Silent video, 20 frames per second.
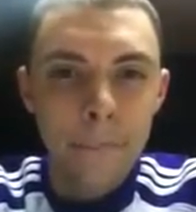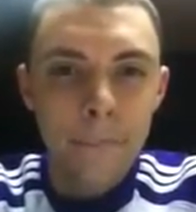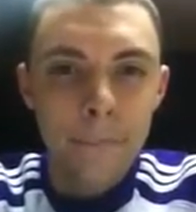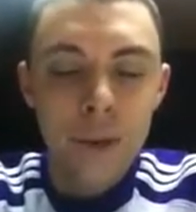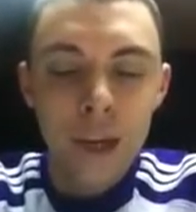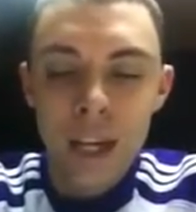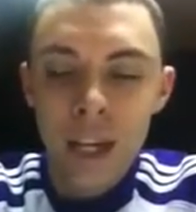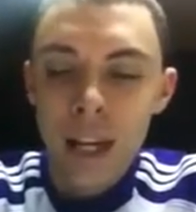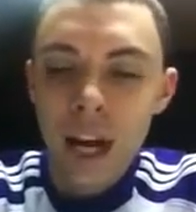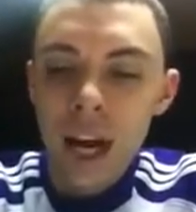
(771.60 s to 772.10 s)

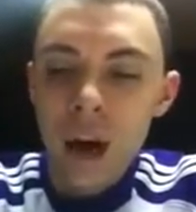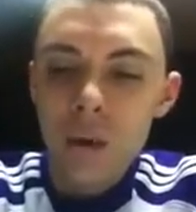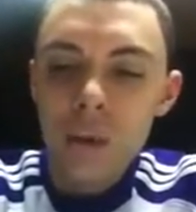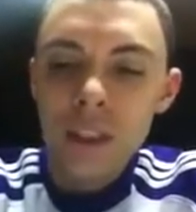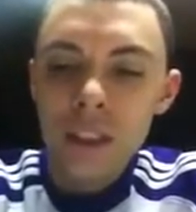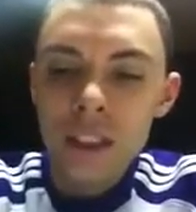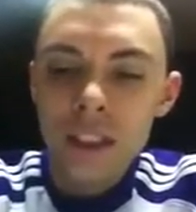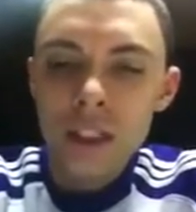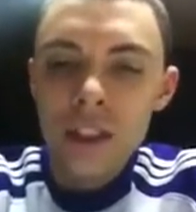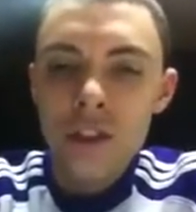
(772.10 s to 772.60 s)
Meaning I
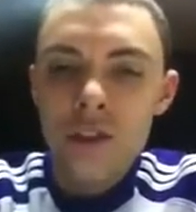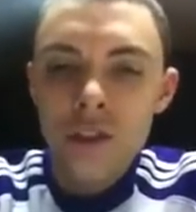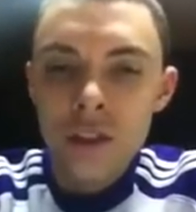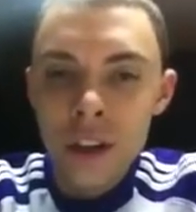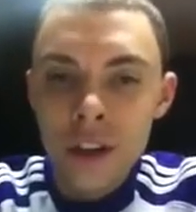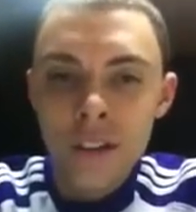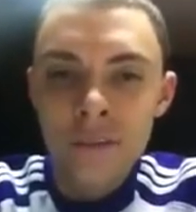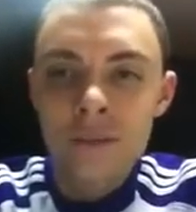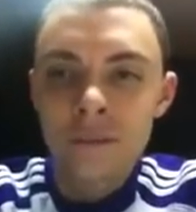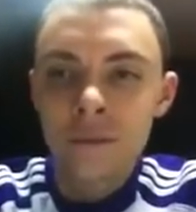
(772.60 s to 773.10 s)
was in this
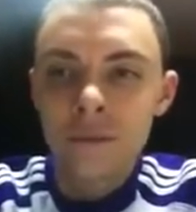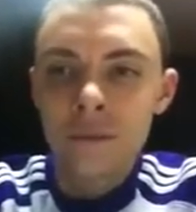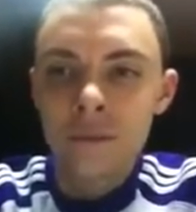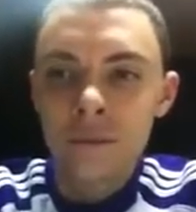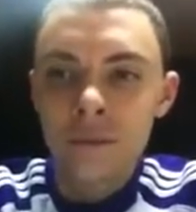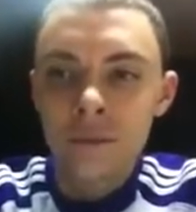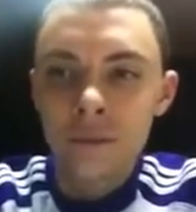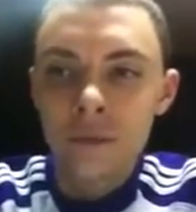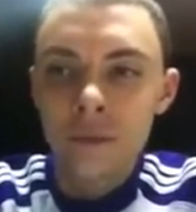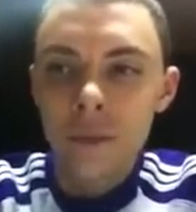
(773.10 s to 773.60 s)
dream
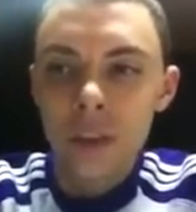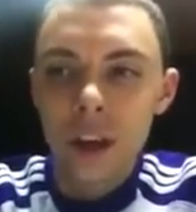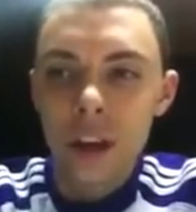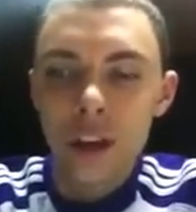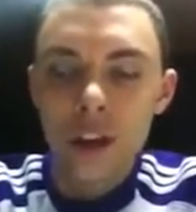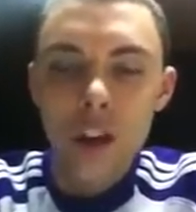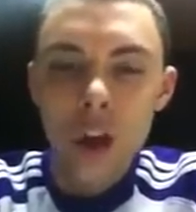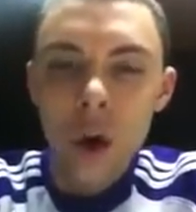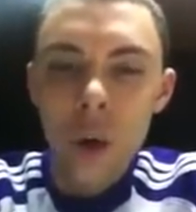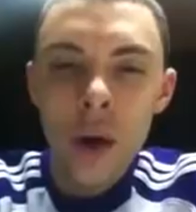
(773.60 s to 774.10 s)

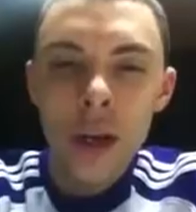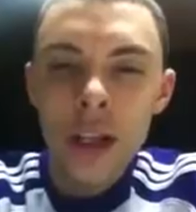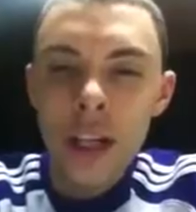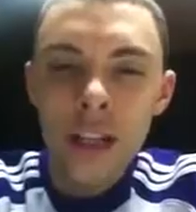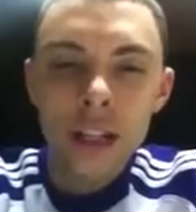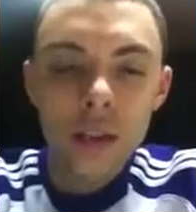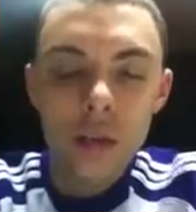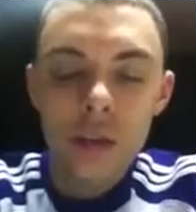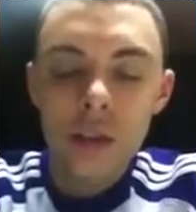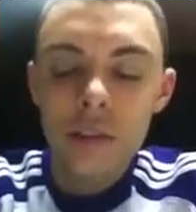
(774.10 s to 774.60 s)
knowing
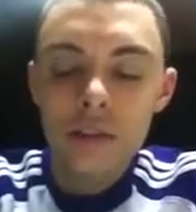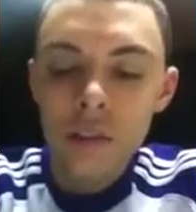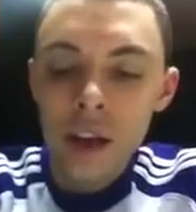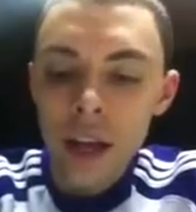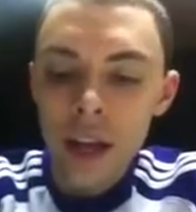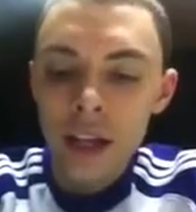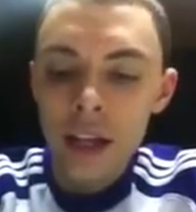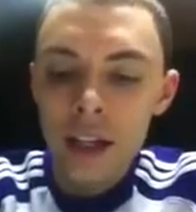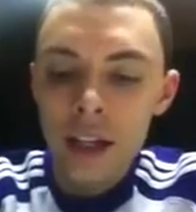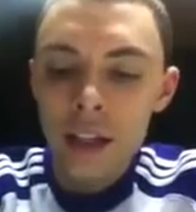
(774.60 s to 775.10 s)
that this was
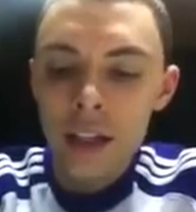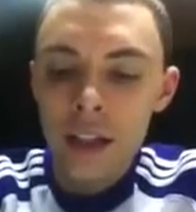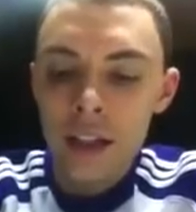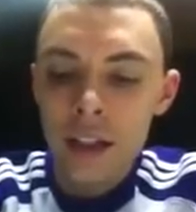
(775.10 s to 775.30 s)
fake,